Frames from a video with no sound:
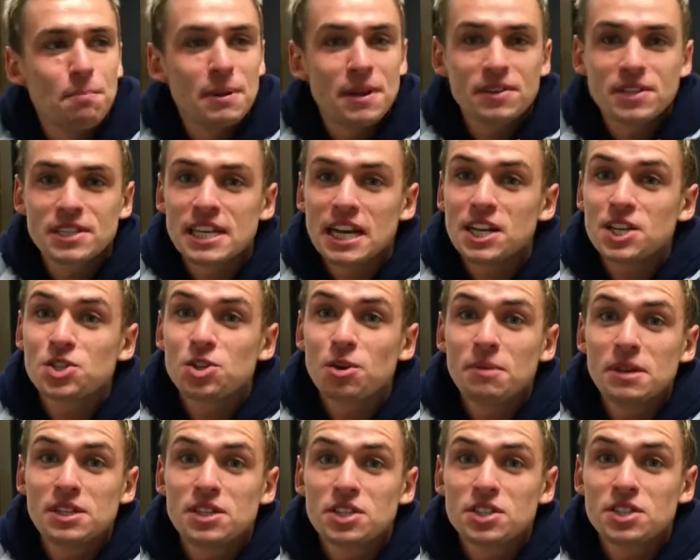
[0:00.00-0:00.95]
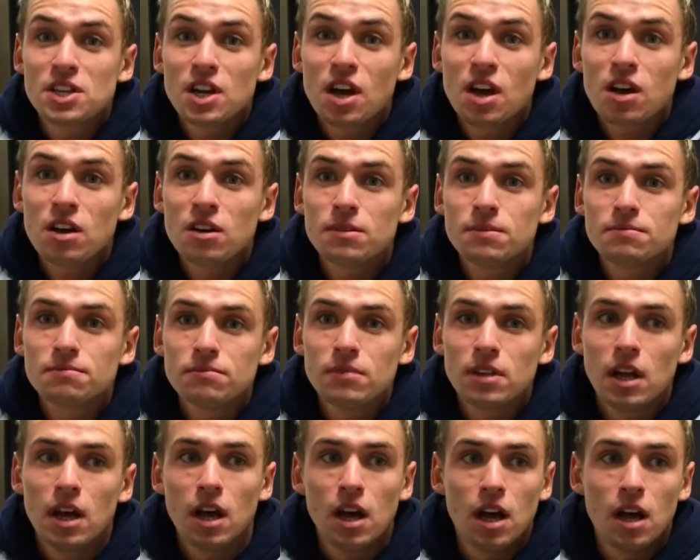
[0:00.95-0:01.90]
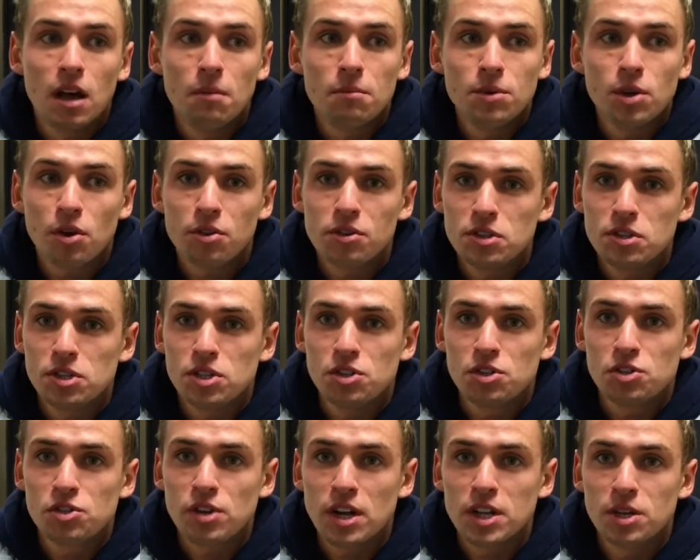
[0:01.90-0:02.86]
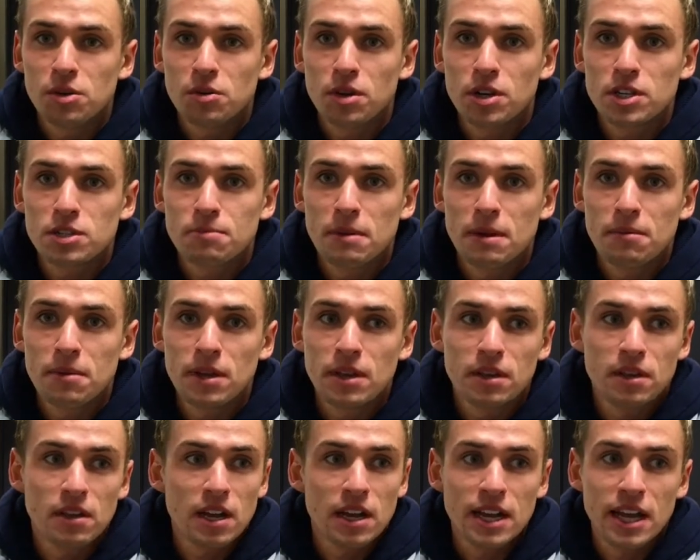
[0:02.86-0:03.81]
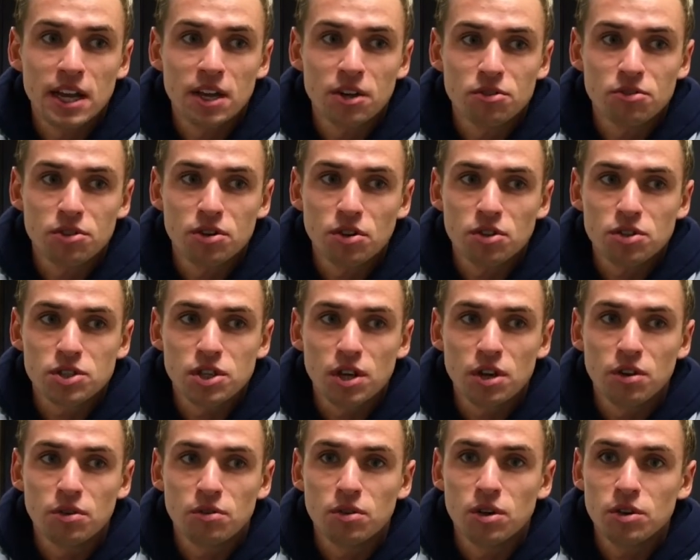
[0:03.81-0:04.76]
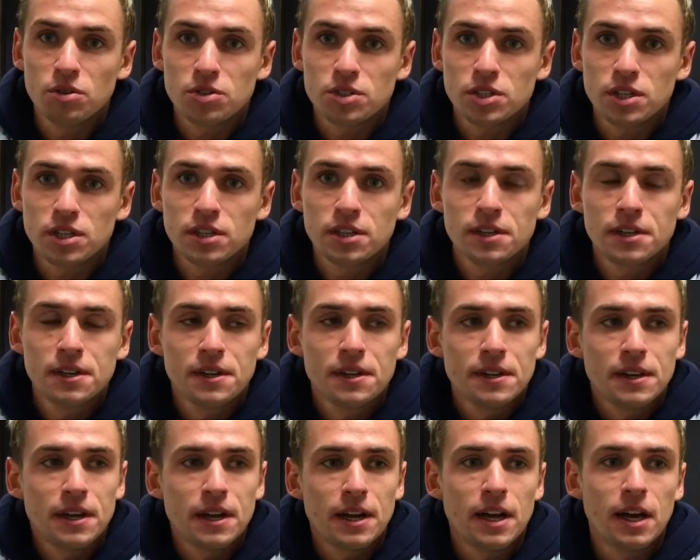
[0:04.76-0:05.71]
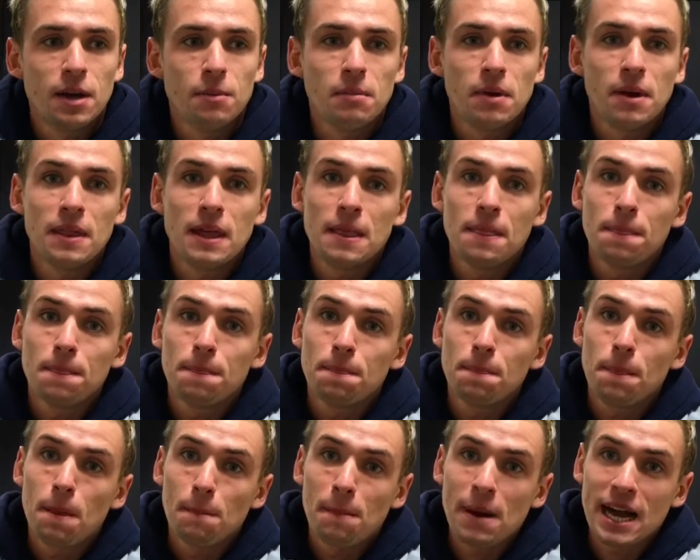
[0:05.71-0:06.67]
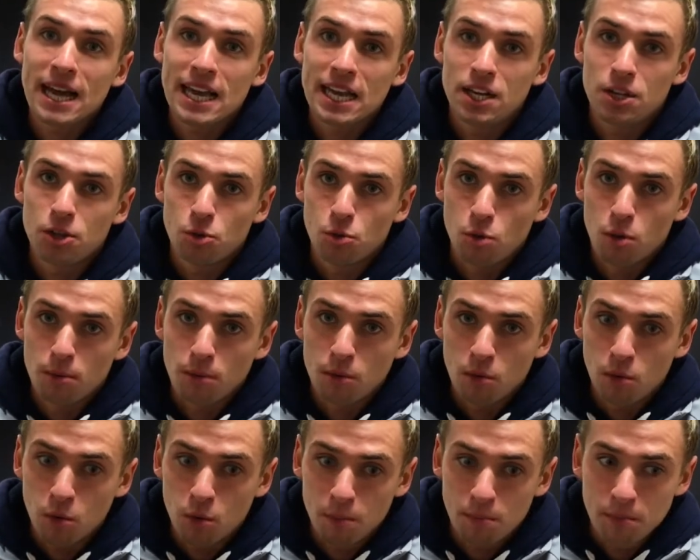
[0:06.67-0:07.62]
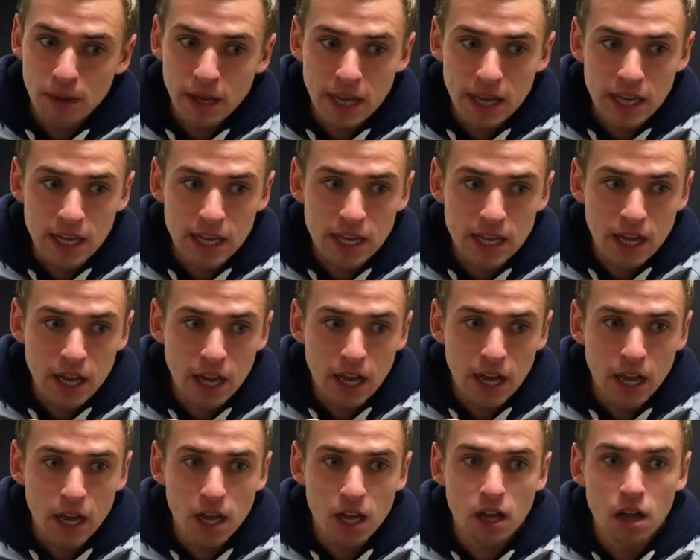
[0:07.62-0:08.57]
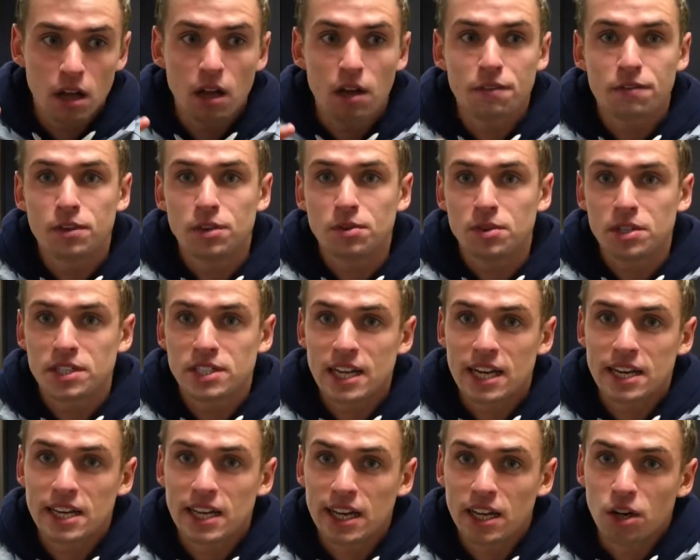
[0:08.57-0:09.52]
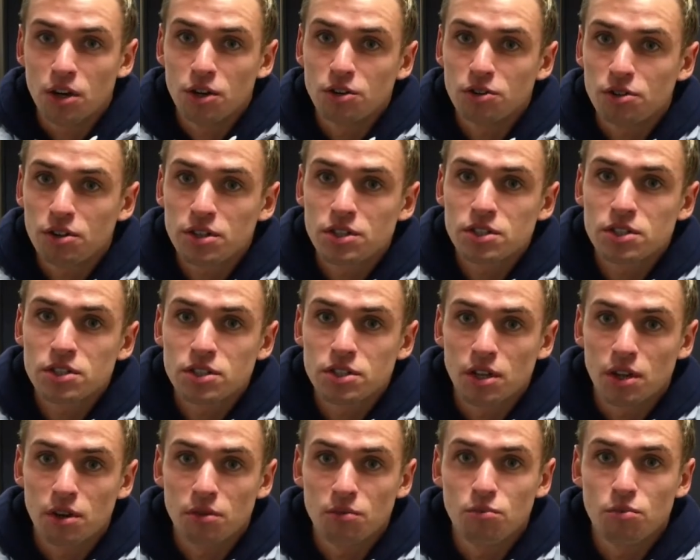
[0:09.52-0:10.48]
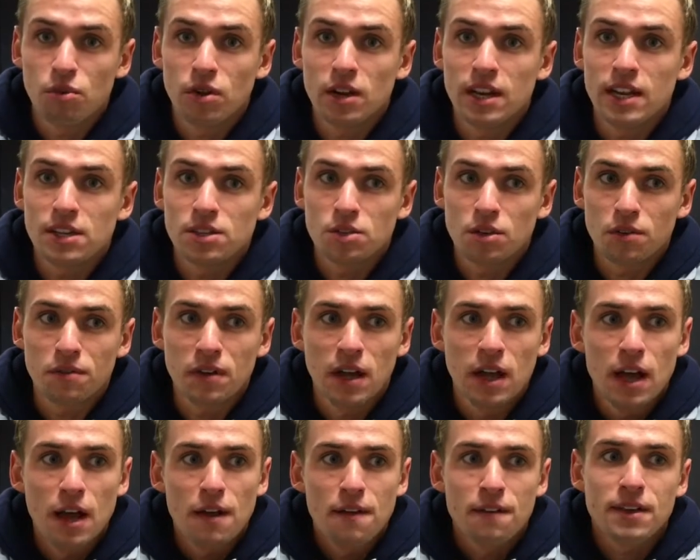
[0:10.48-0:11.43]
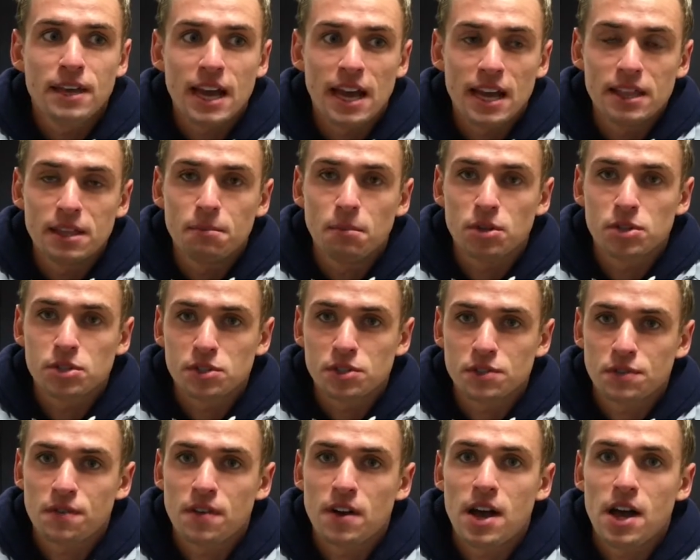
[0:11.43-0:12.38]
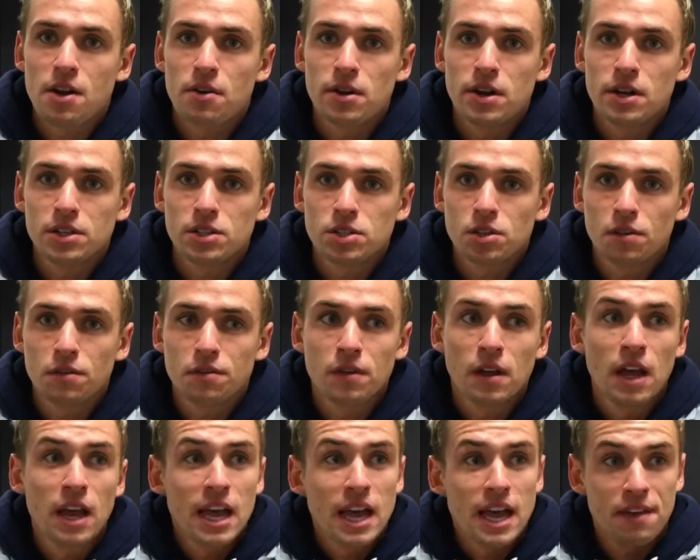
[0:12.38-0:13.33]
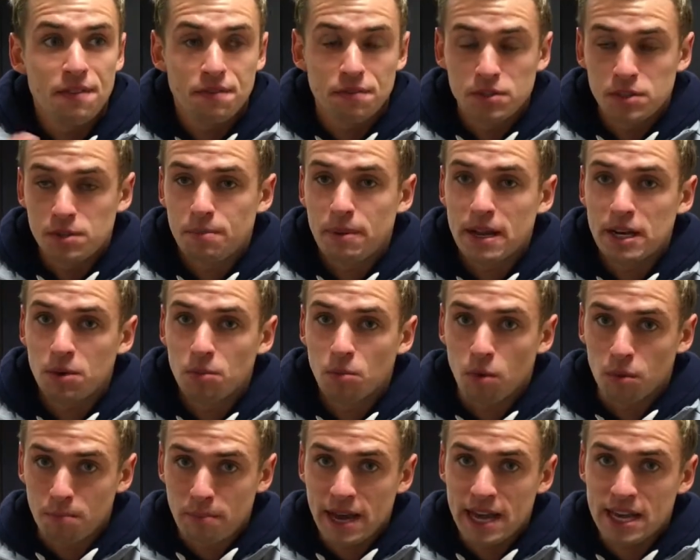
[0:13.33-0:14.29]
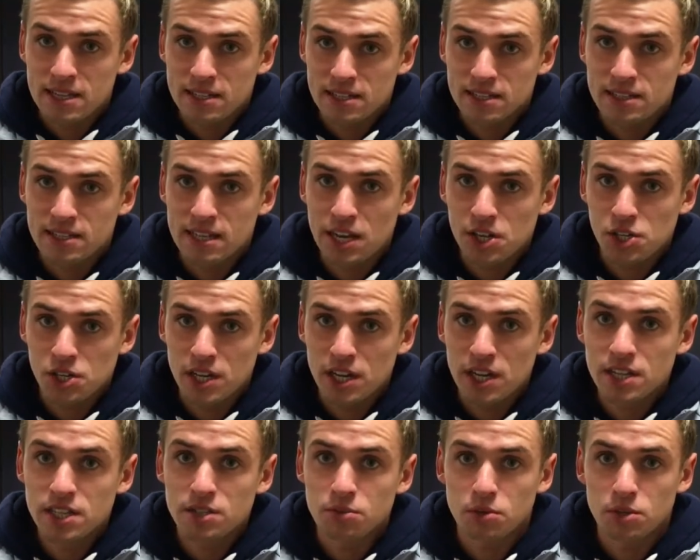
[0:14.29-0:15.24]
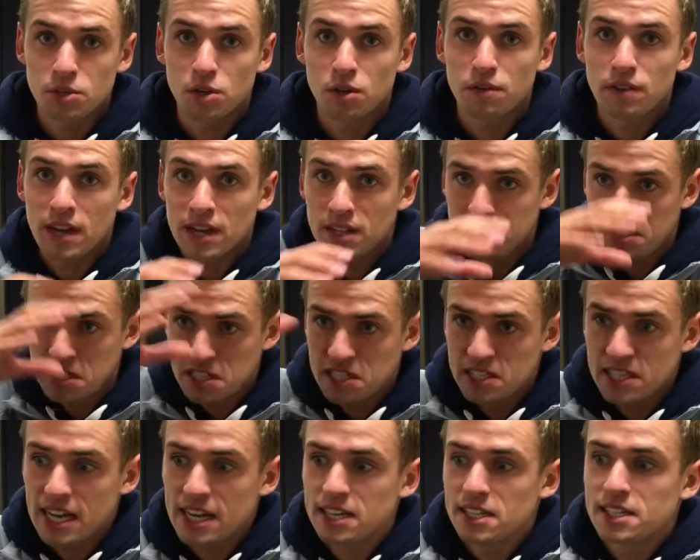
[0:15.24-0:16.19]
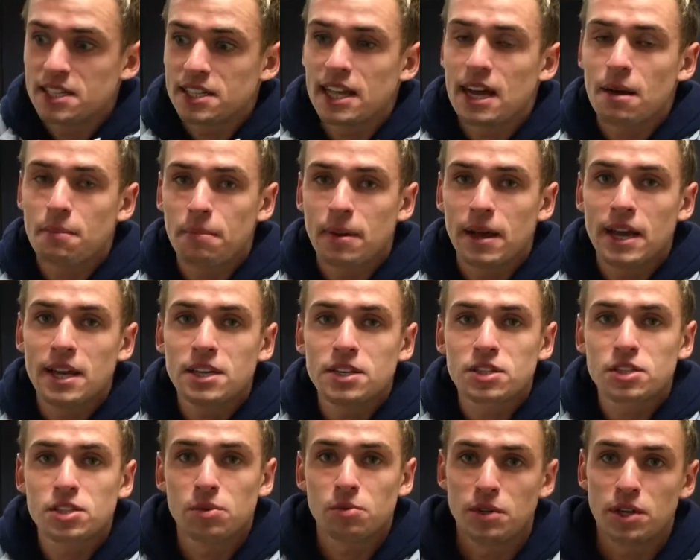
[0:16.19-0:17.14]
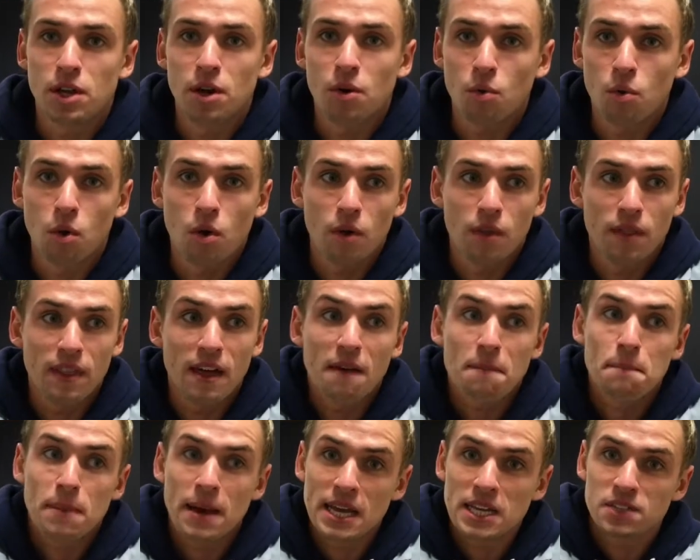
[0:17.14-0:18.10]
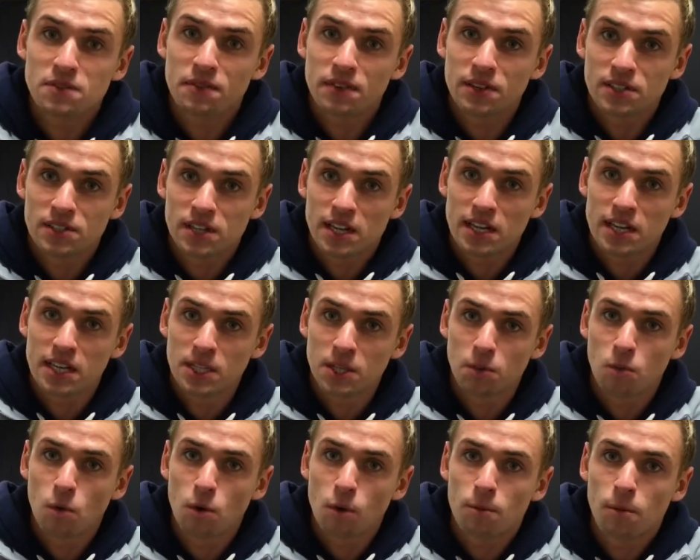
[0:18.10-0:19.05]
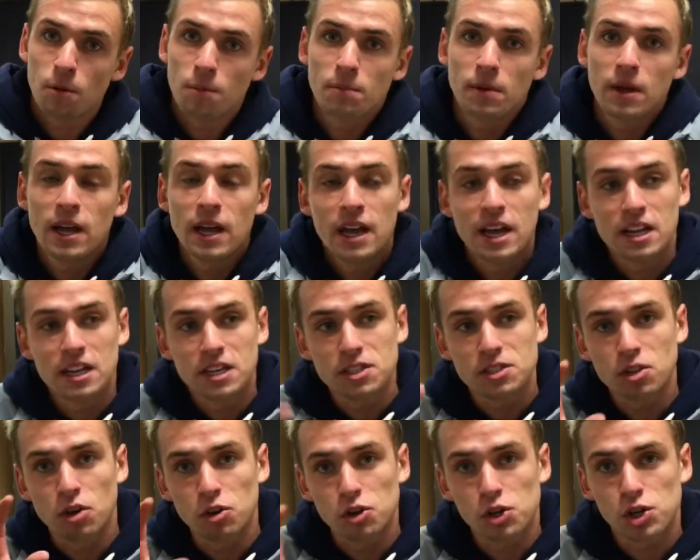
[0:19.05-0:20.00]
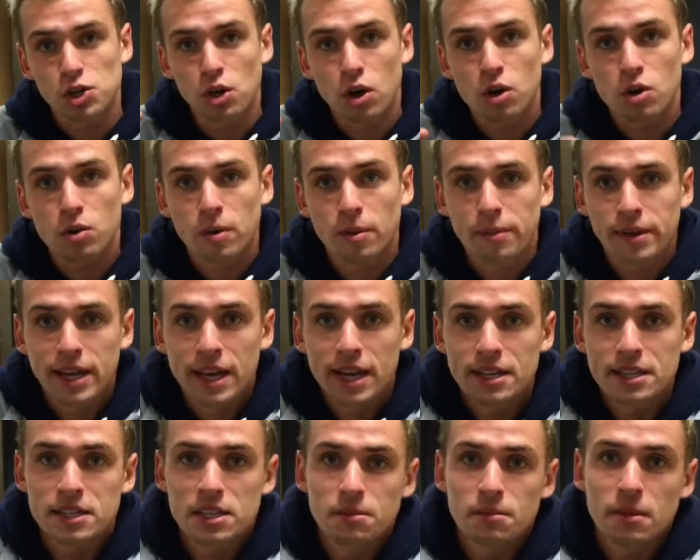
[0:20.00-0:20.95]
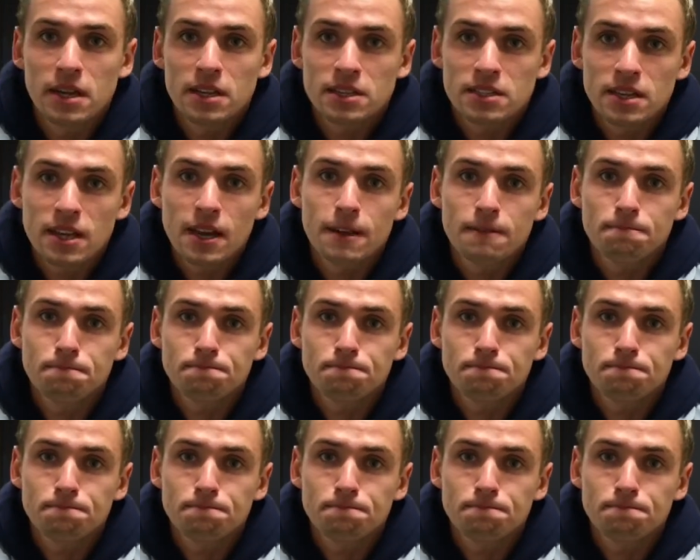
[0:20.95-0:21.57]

bit of steady swimming to start, nothing too strenuous, maybe an 800 or so loosen. And then the back end of the warm-up will be a few descending hundreds, so really sort of getting the muscles firing, sort of, if depending on what pace the session is, we sort of like descend to that pace, so we know what that pace feels like in the warm-up, and it's not a shock when we get into the main set.